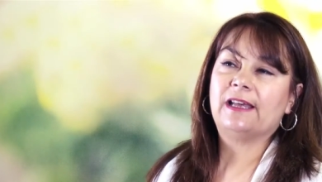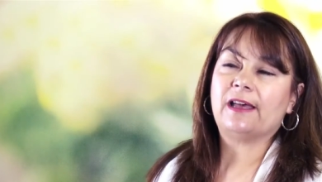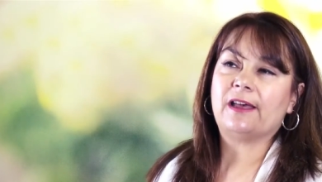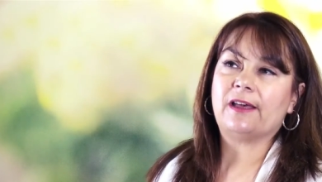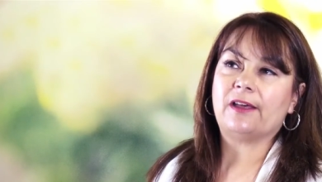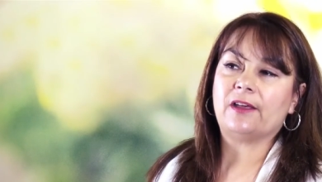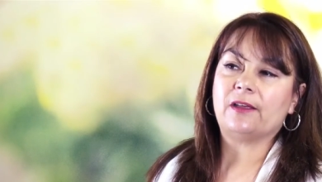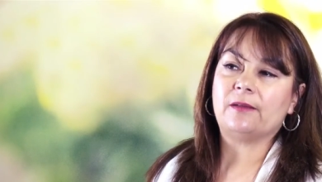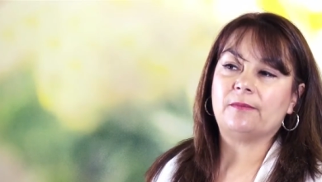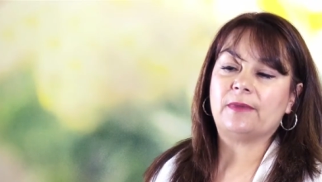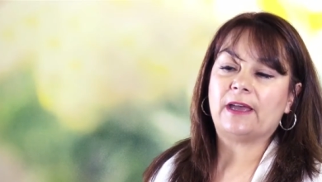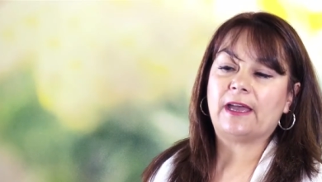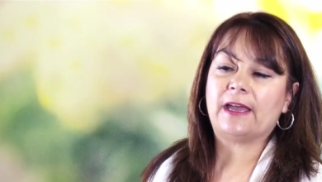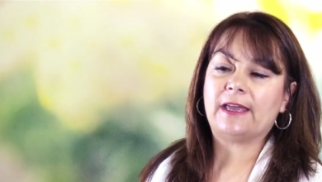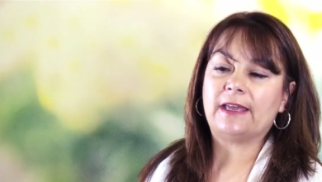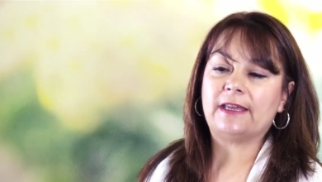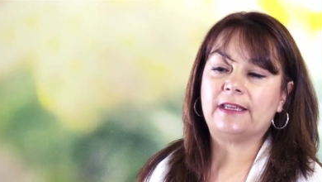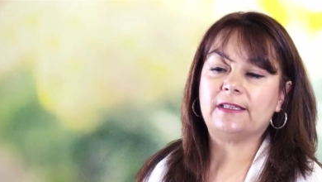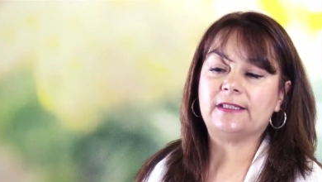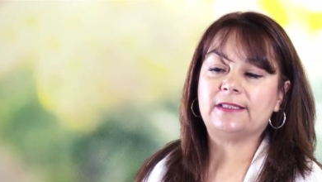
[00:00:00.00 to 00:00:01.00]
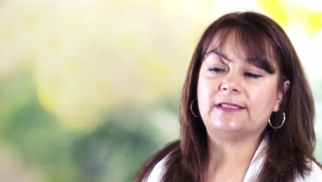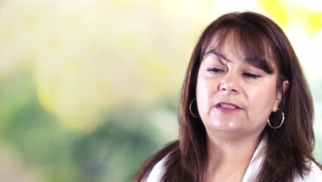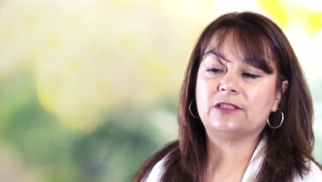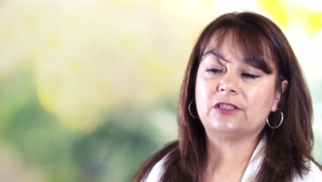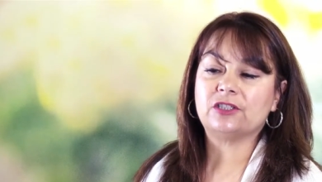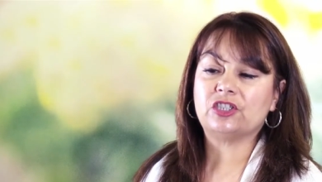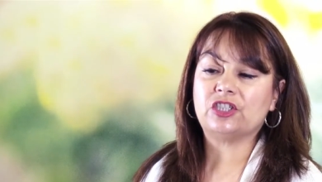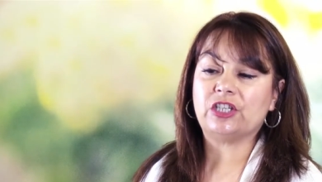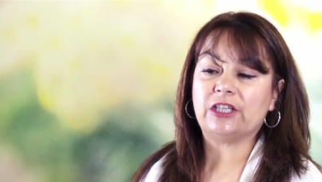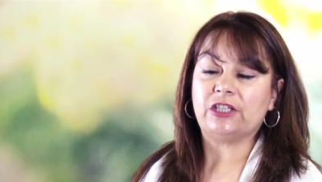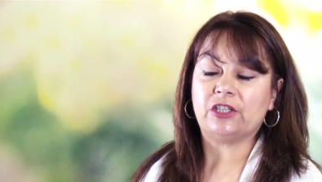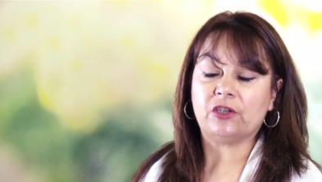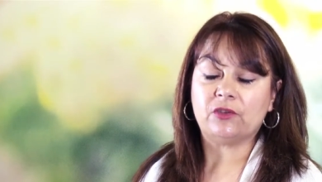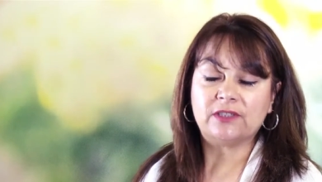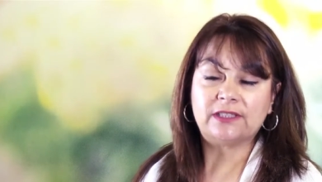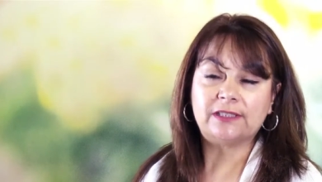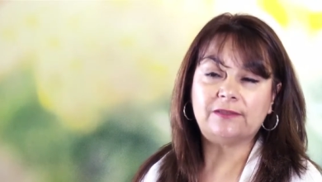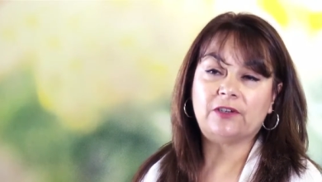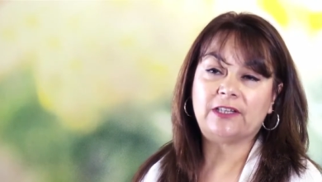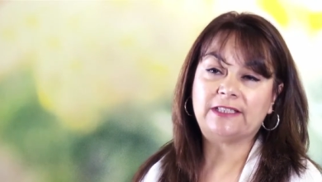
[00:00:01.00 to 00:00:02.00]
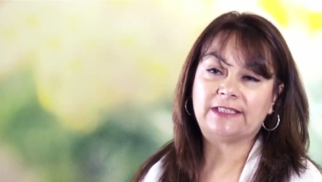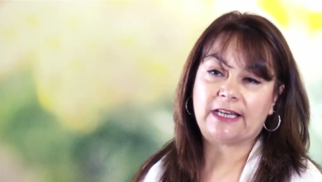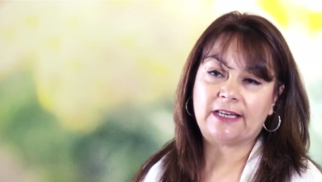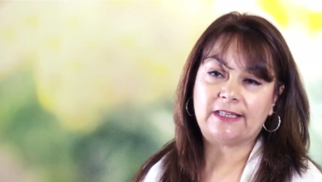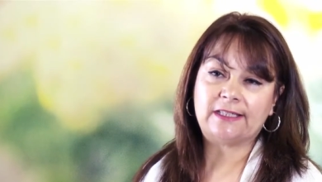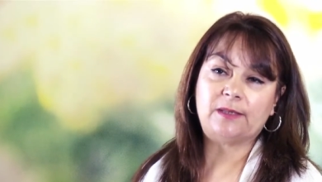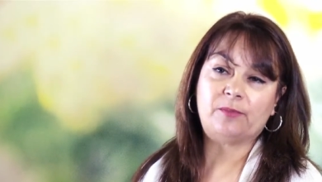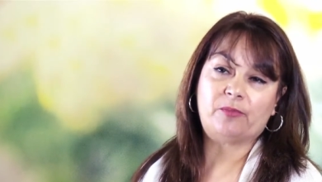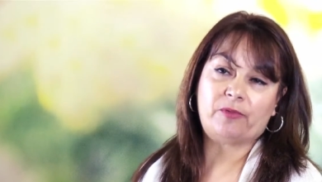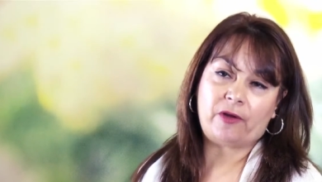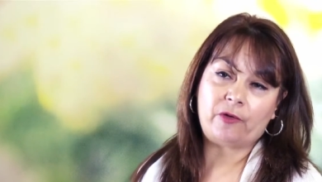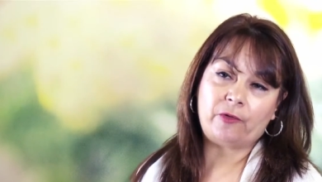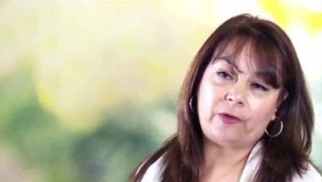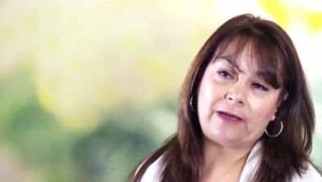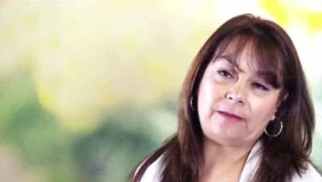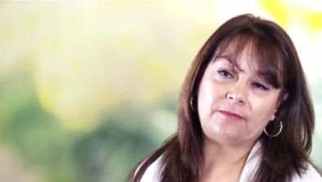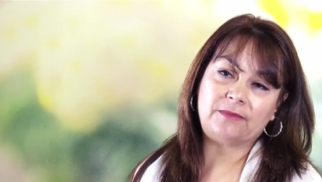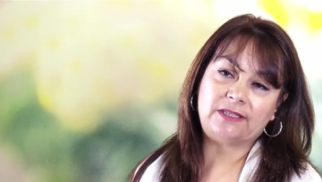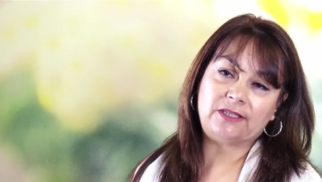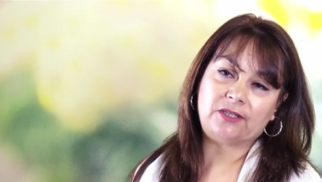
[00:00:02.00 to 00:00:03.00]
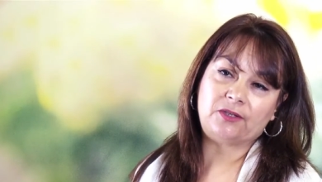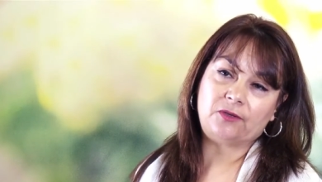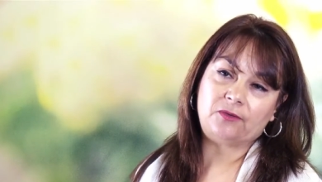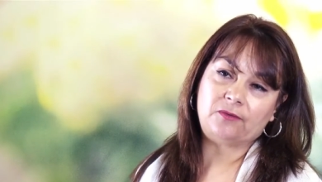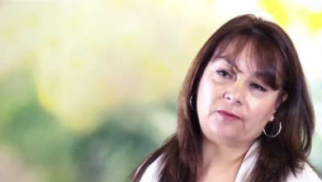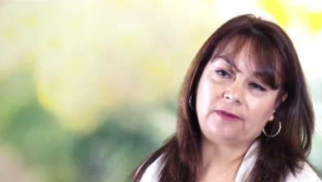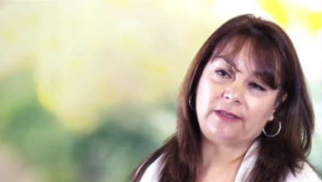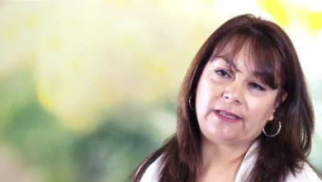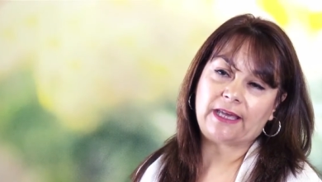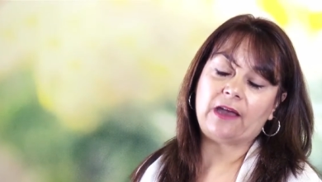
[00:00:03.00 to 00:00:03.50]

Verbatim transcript: um, and she used the Vitality program to